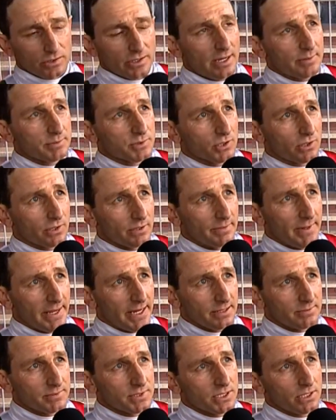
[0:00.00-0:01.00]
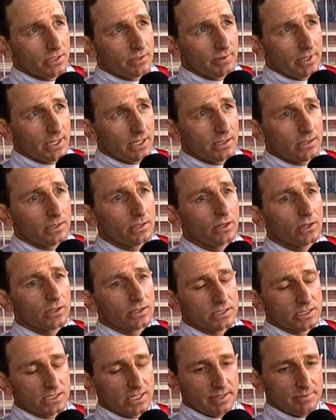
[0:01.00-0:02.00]
a good upside about him, so I
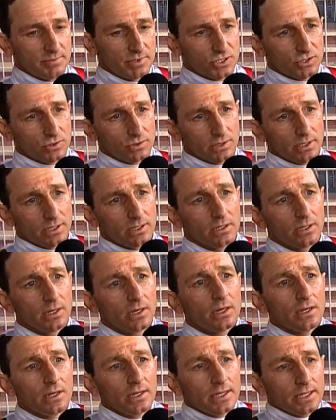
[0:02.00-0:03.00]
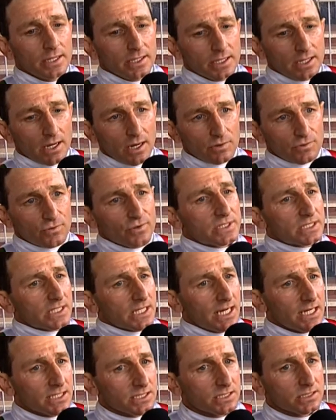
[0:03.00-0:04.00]
can see him just sort of going through his
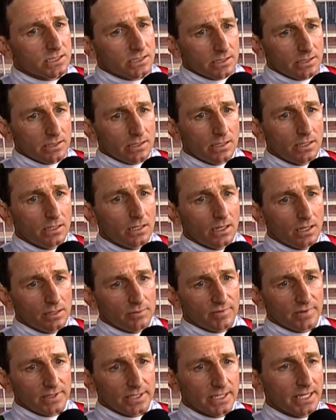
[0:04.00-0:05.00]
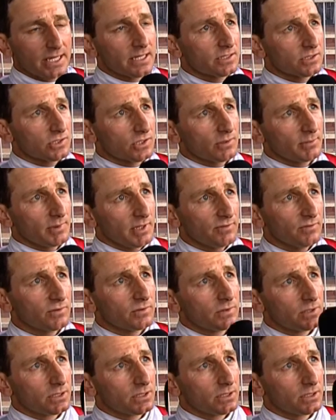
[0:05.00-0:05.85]
classes and hopefully he can get to the top level.